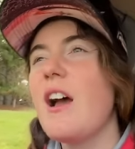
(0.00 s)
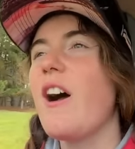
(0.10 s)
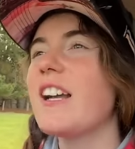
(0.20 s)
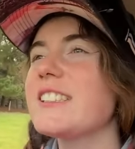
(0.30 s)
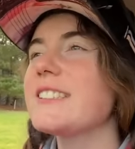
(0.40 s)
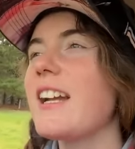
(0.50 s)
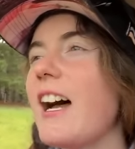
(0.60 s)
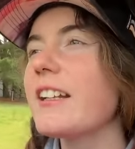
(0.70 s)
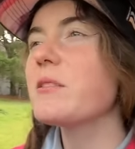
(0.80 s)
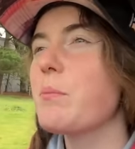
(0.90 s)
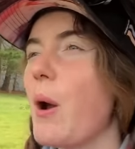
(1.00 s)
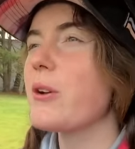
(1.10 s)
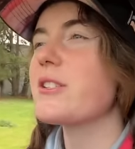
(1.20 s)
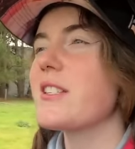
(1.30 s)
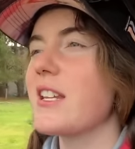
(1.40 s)
I started
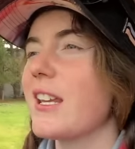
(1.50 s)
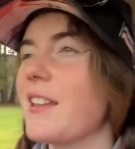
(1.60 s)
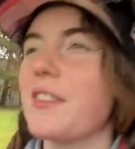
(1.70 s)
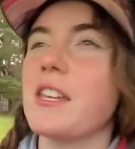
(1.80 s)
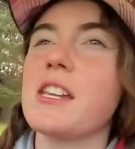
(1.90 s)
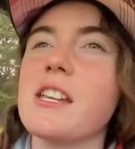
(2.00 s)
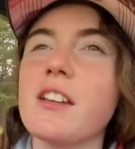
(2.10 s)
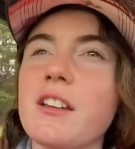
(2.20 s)
posting the